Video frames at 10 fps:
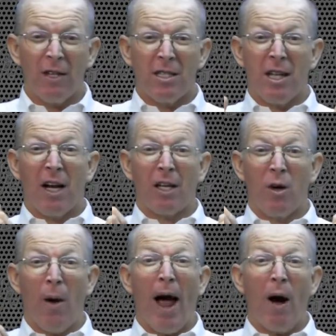It's telling
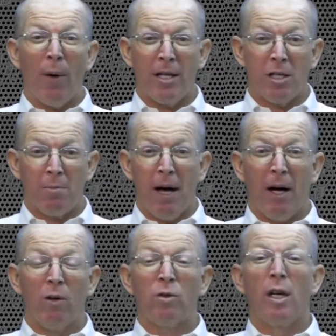you how it
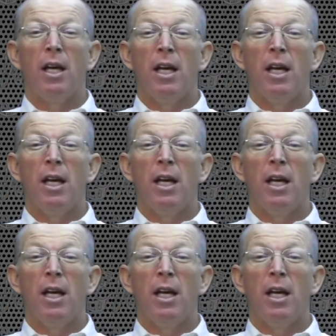smells,